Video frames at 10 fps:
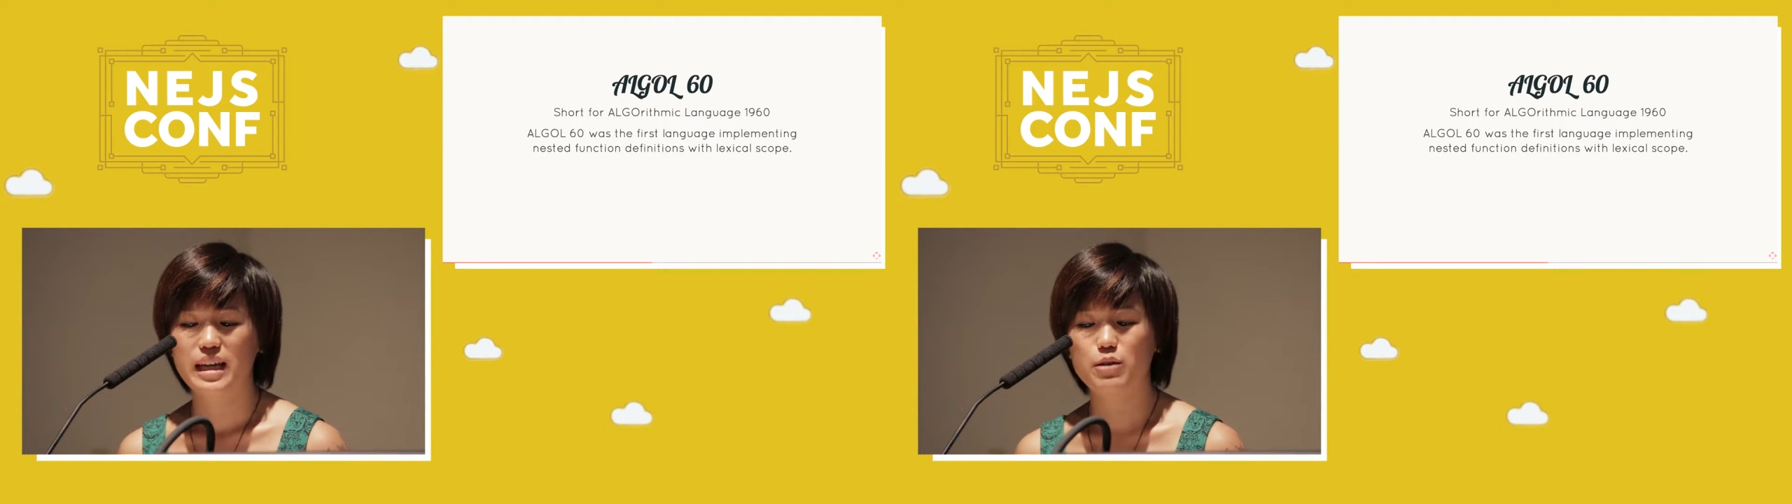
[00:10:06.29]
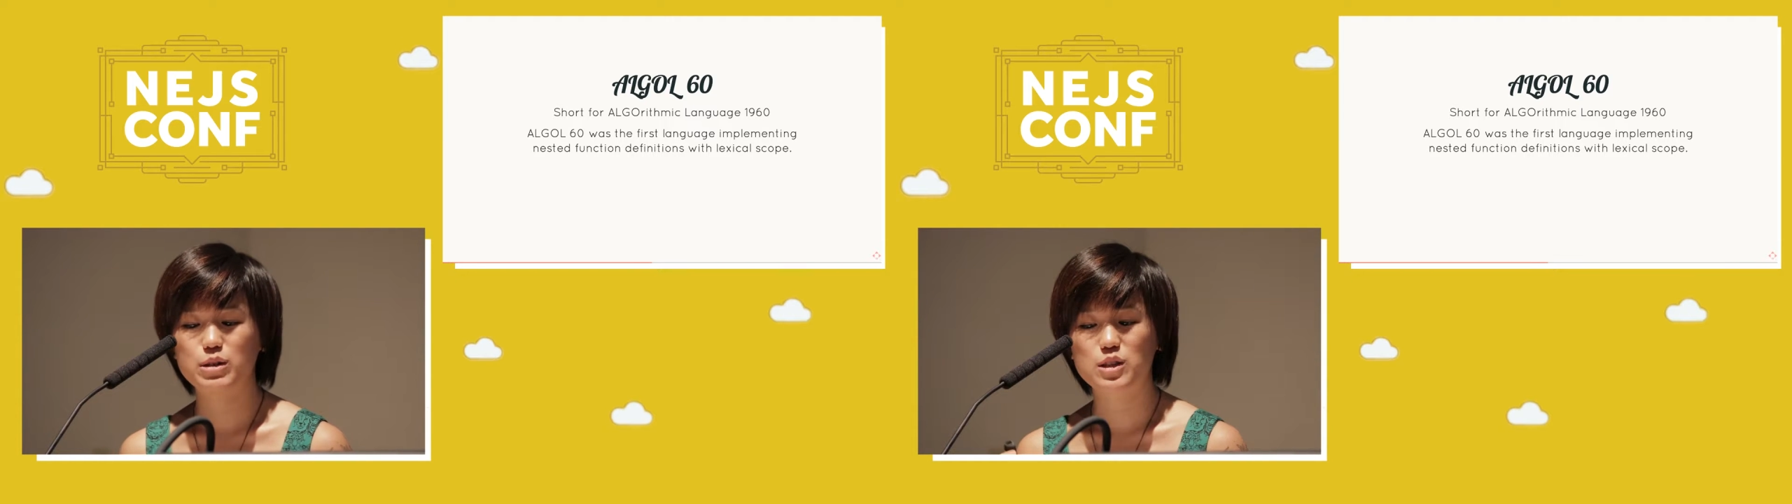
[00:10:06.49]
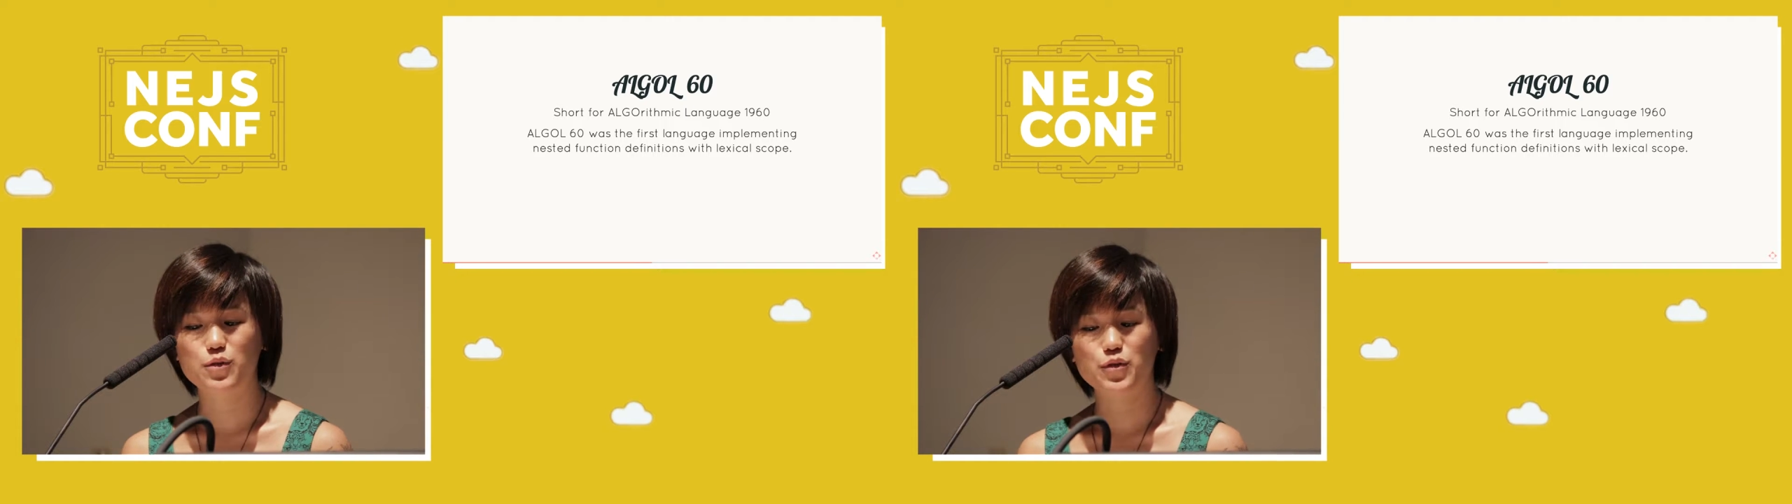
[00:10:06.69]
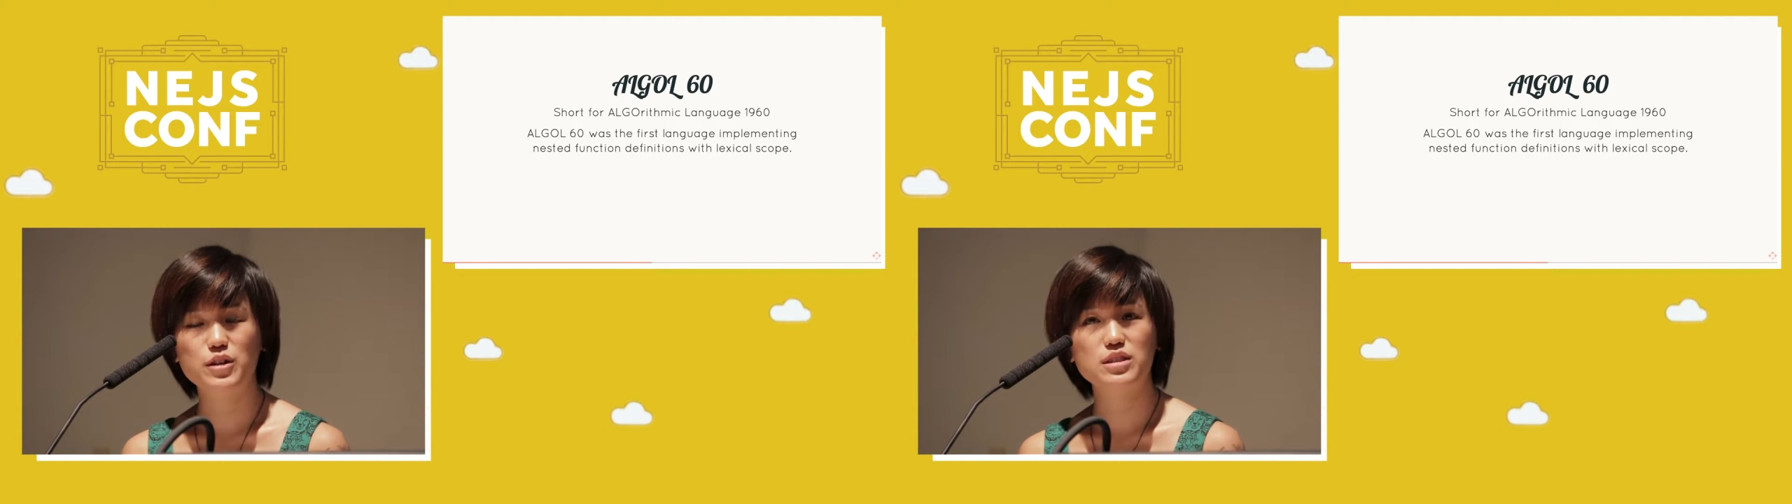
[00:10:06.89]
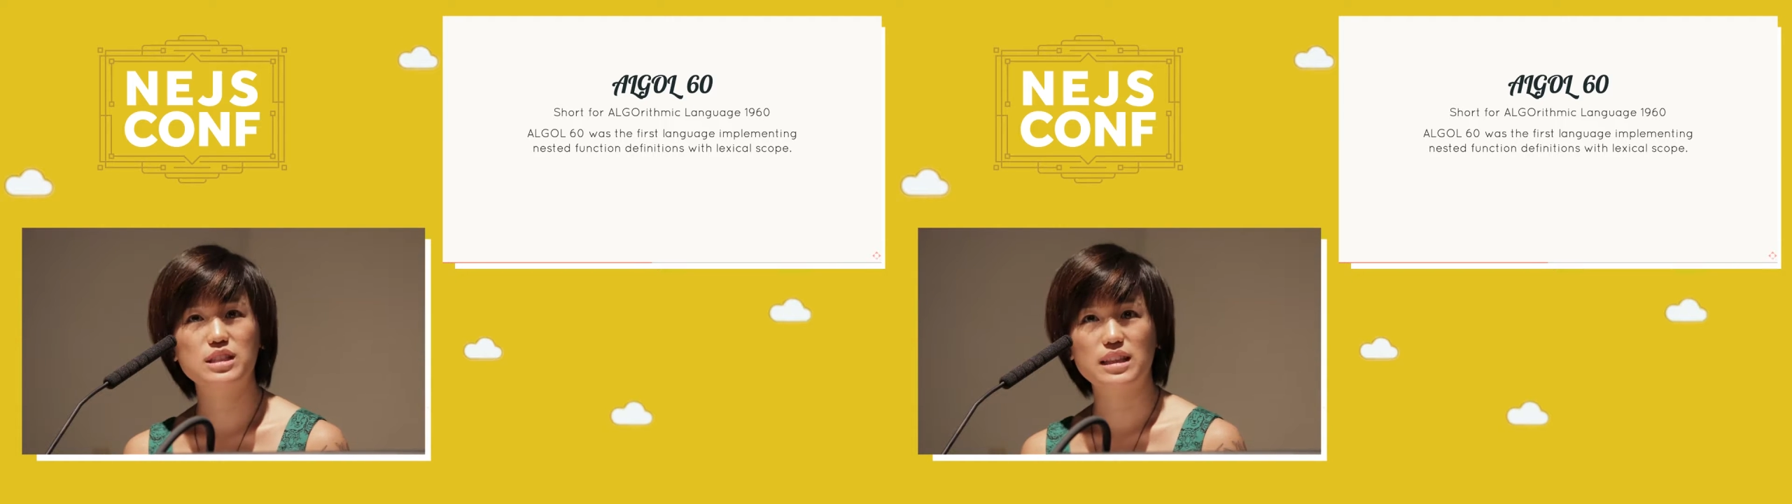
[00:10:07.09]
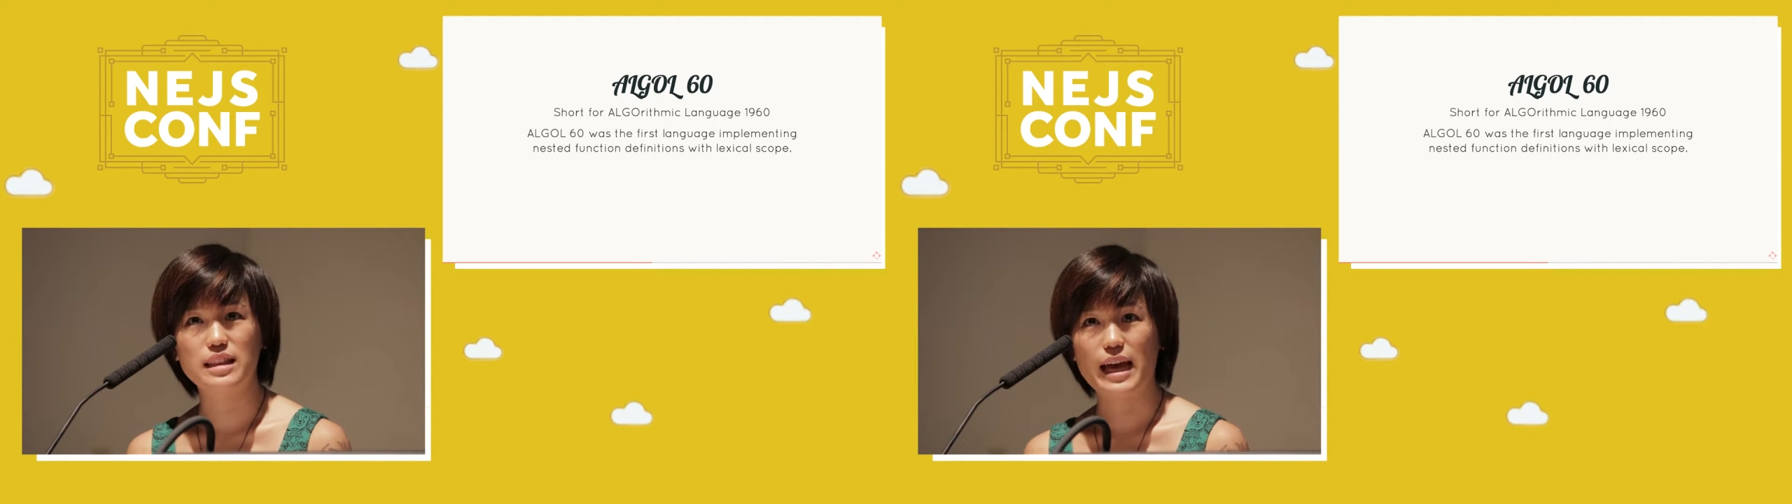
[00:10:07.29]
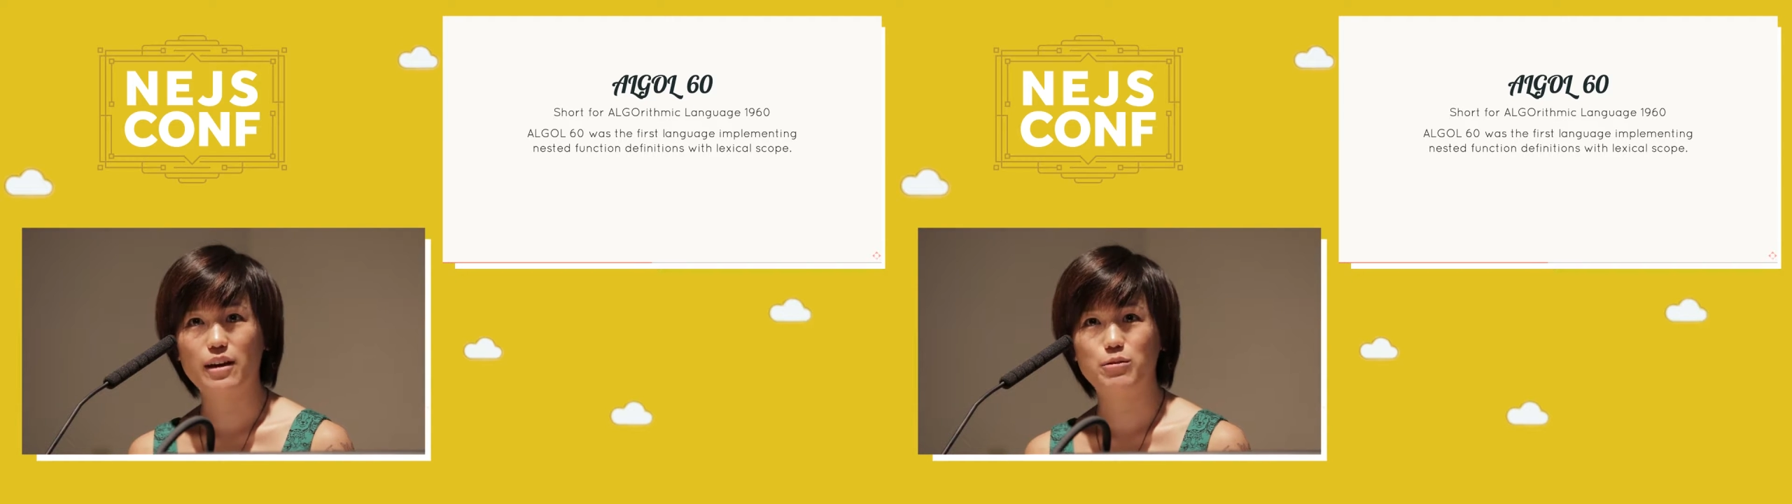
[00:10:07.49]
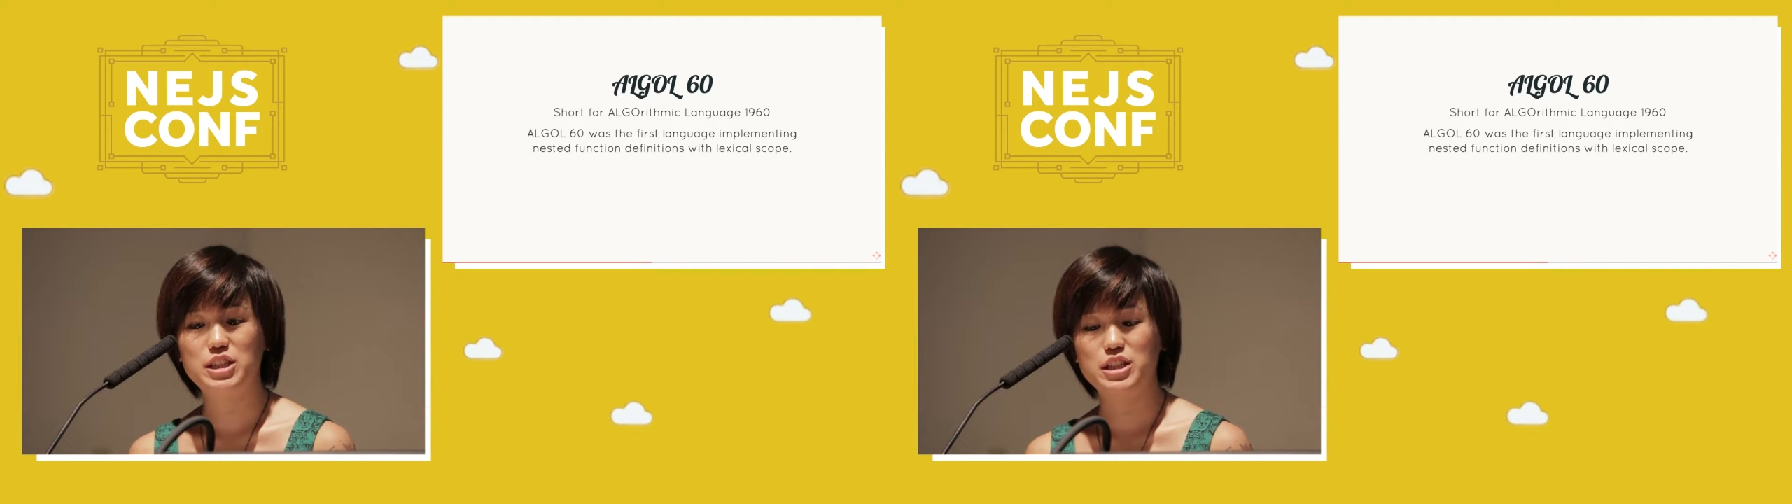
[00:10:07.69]
It was the first
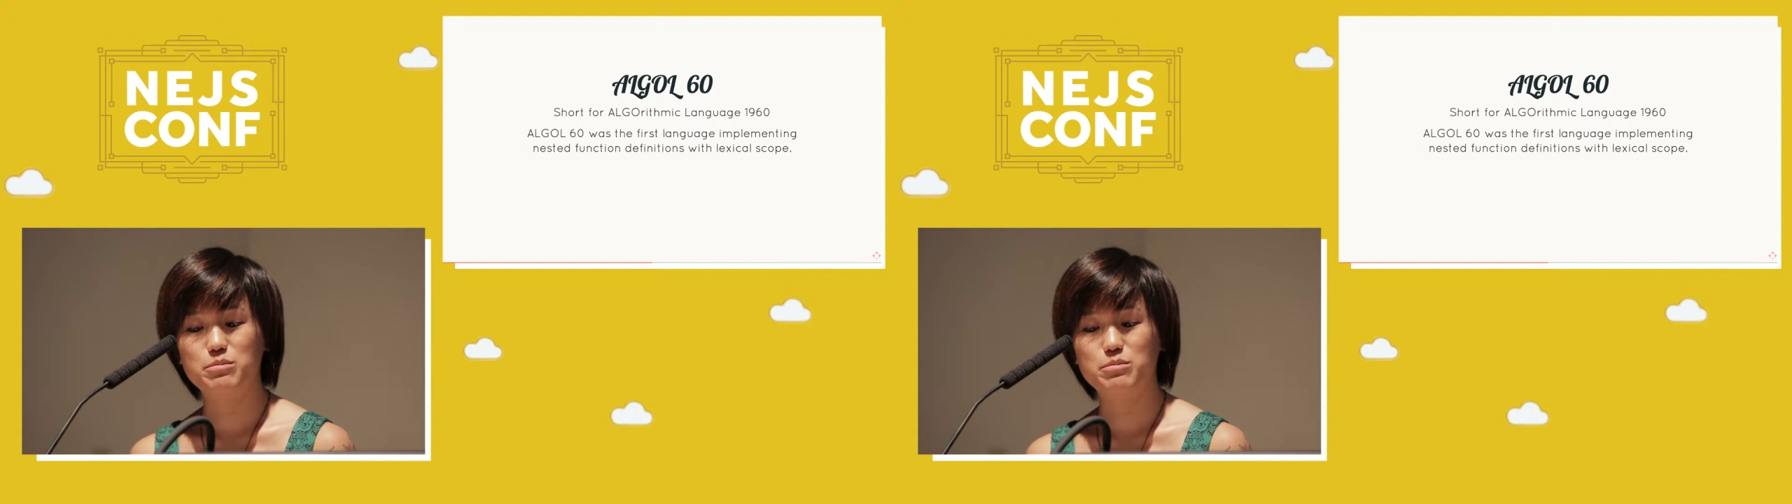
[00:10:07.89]
language